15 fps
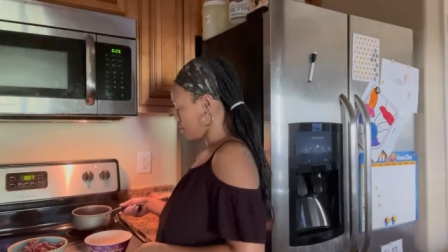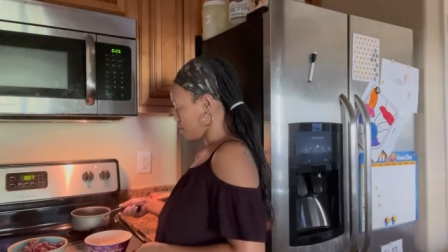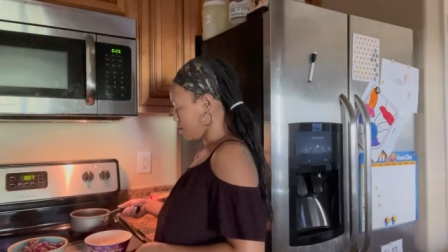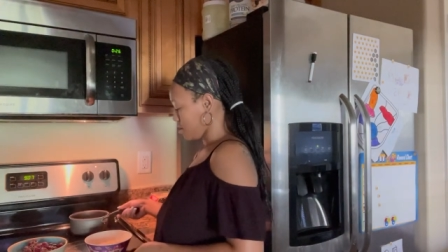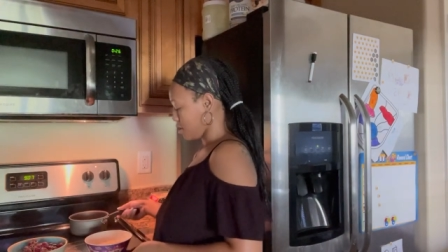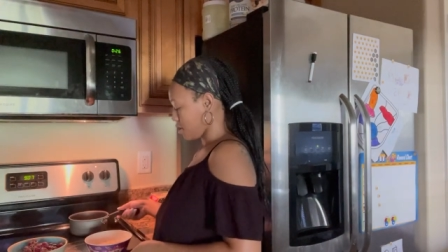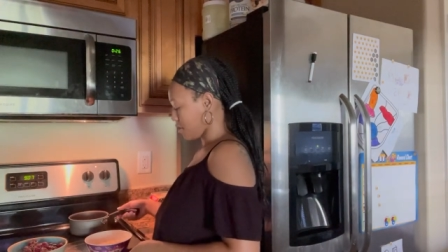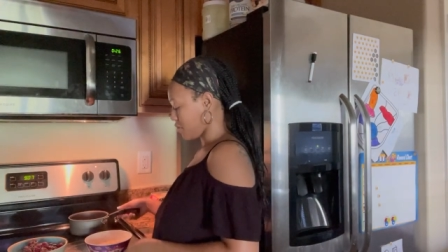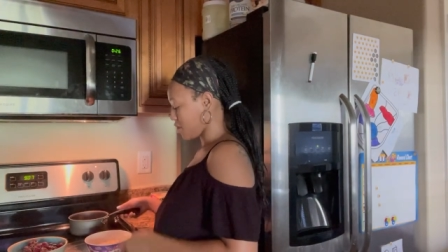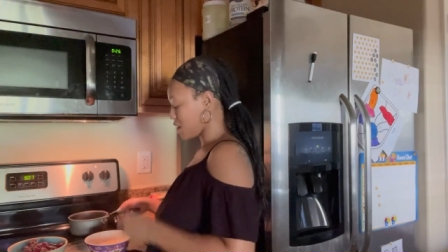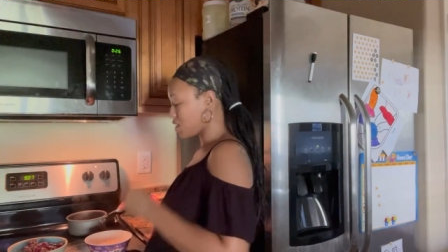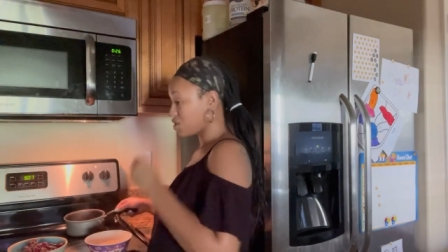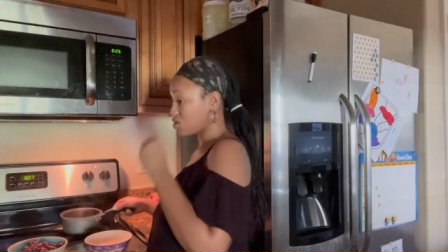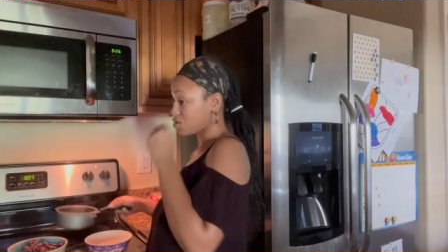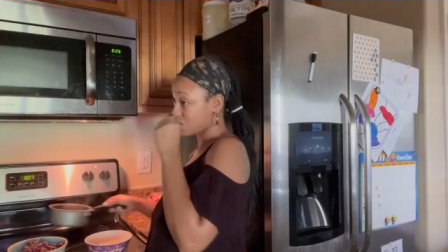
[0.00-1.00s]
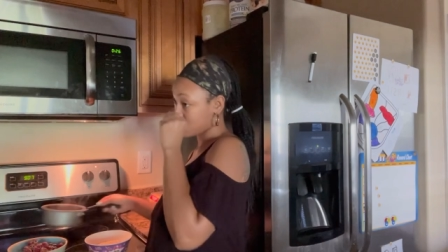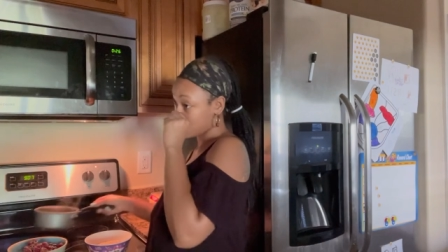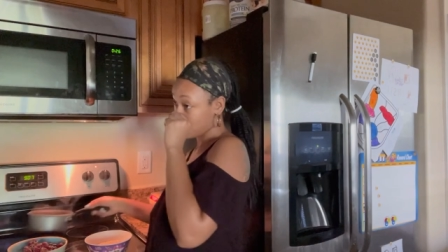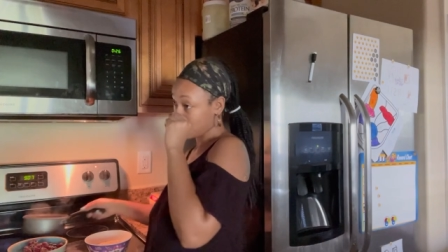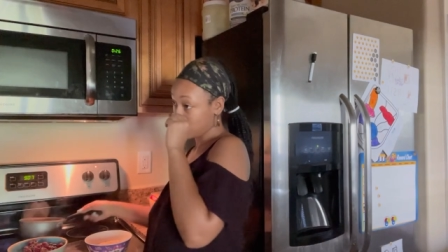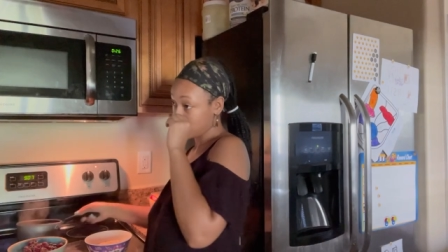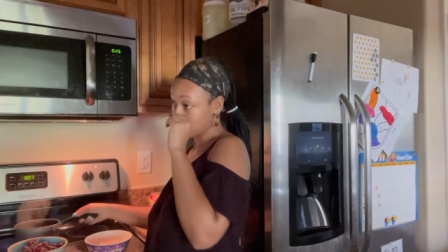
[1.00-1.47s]
Don't forget,
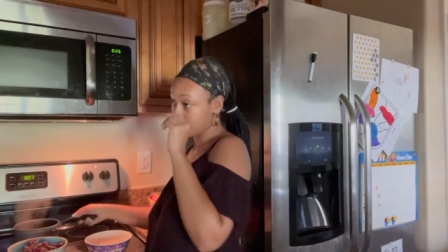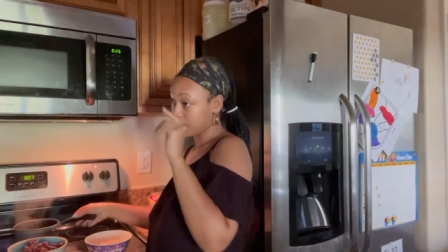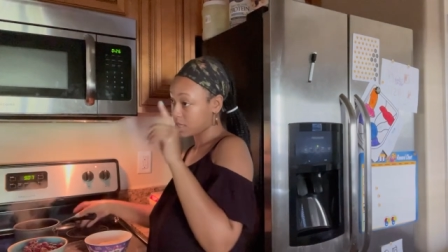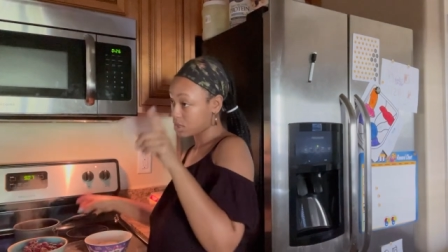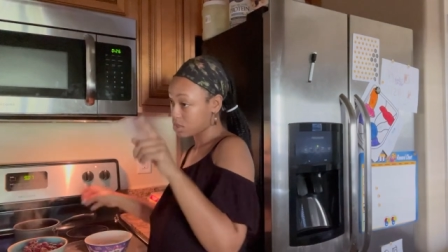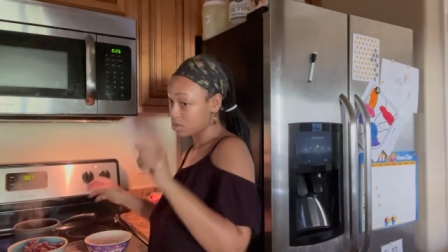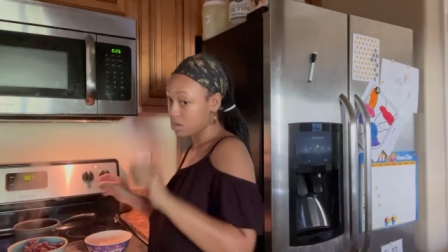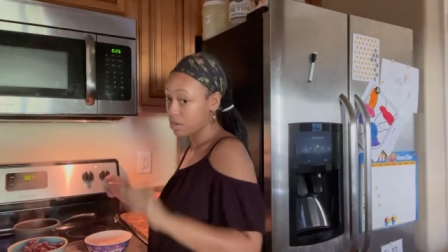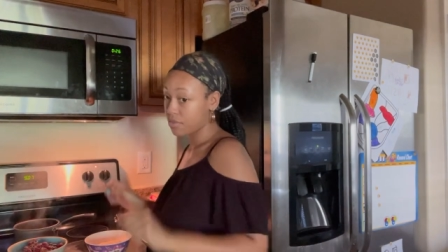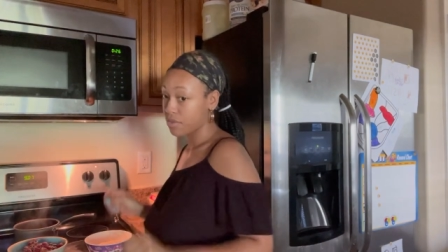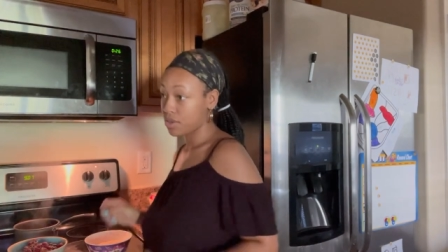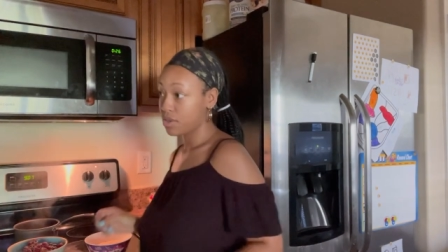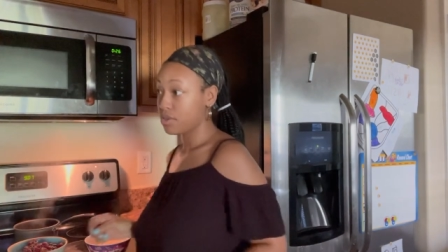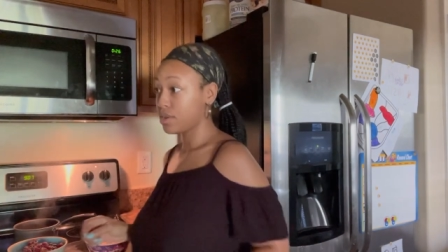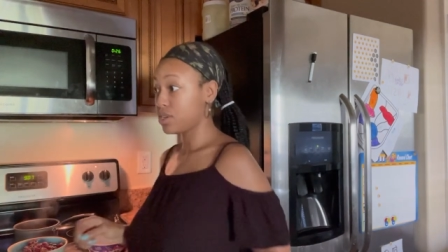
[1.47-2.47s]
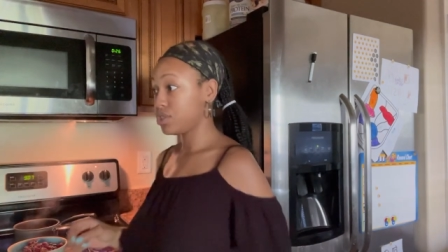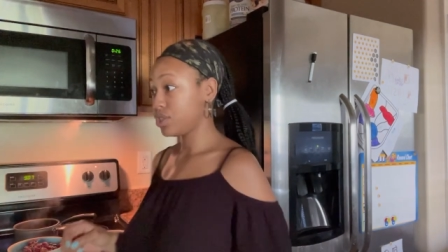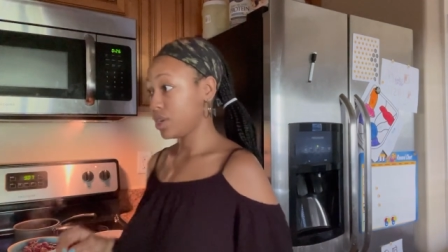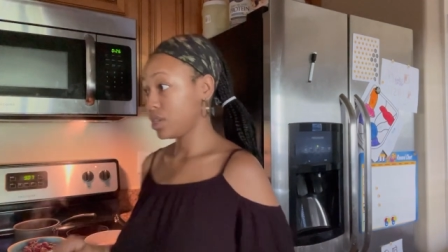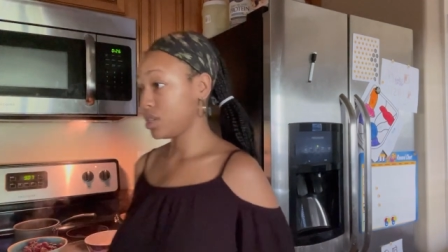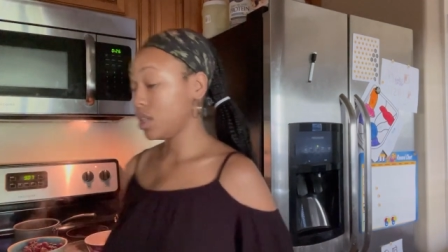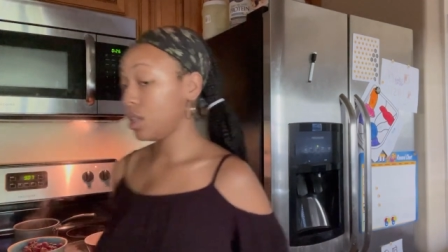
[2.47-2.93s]
school is about to start for you in
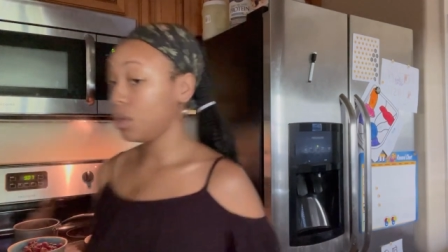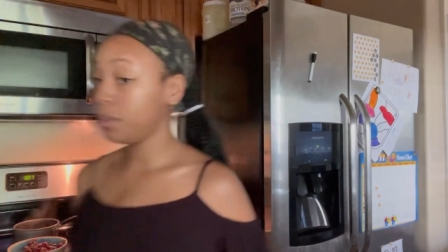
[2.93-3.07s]
just a little